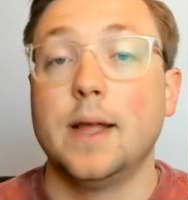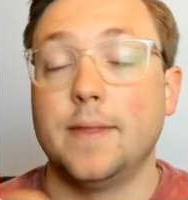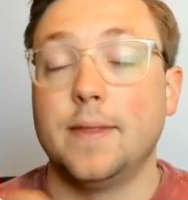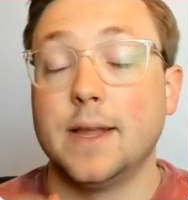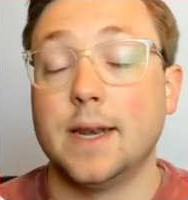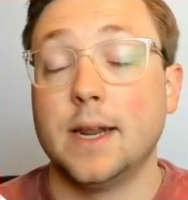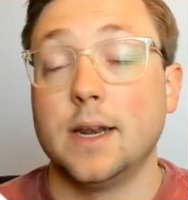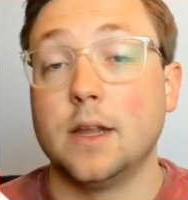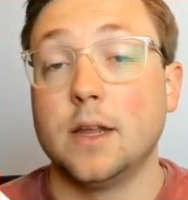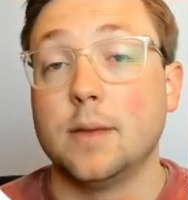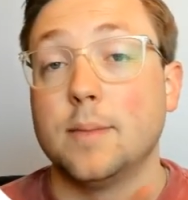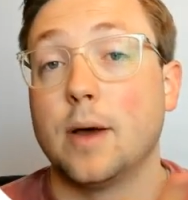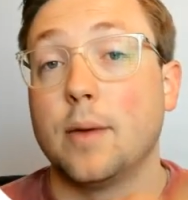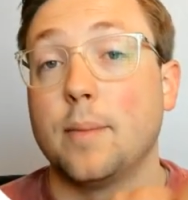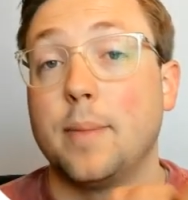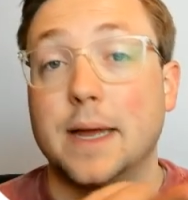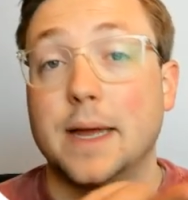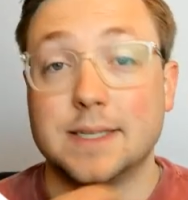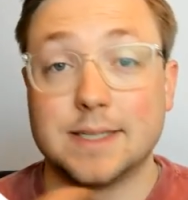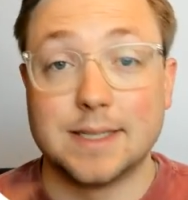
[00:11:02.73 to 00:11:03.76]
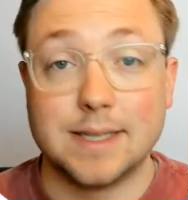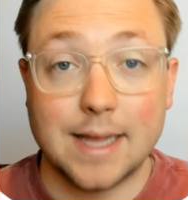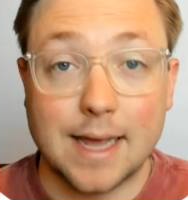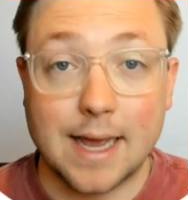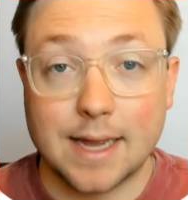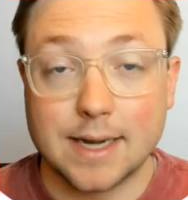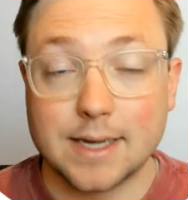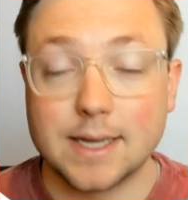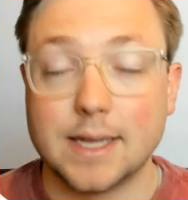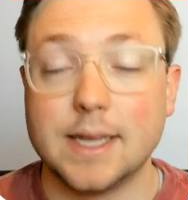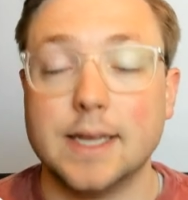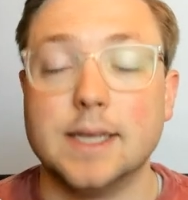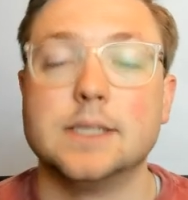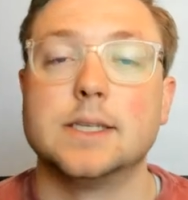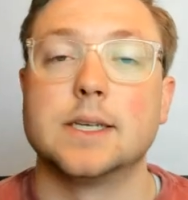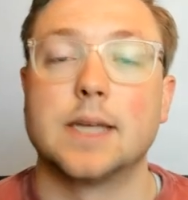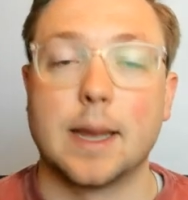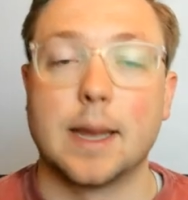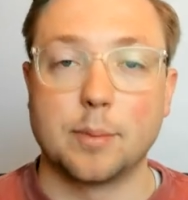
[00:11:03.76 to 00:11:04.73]
then any amount past that
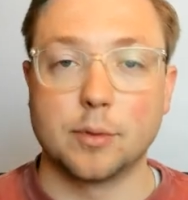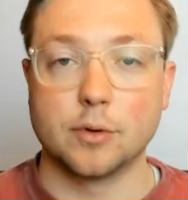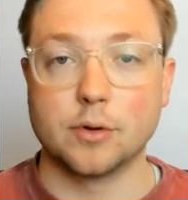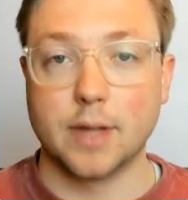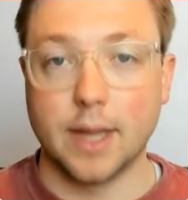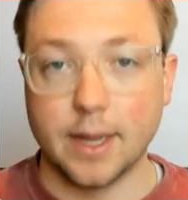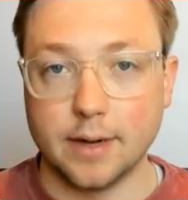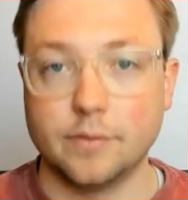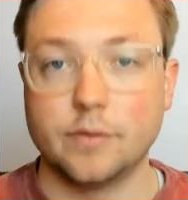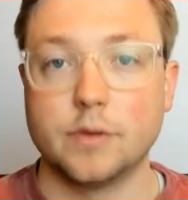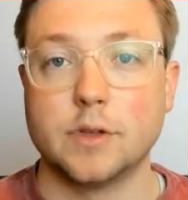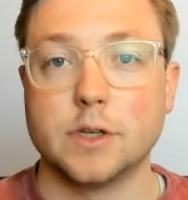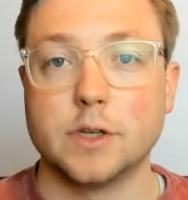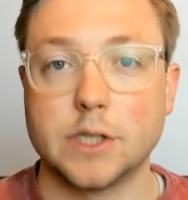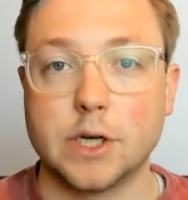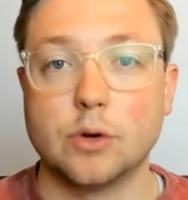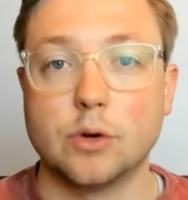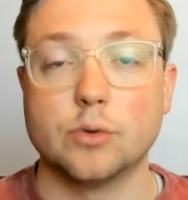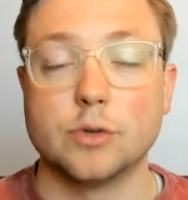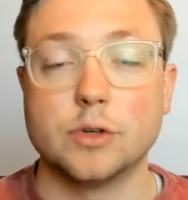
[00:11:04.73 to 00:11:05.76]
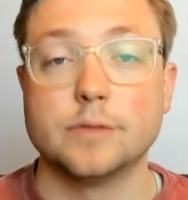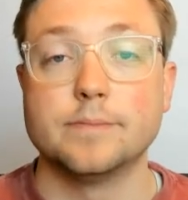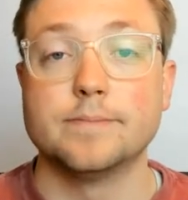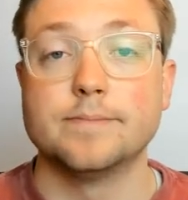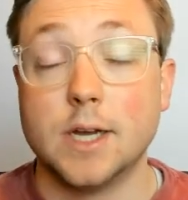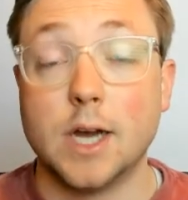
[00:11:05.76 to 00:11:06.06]
is a capital gain for the shareholder.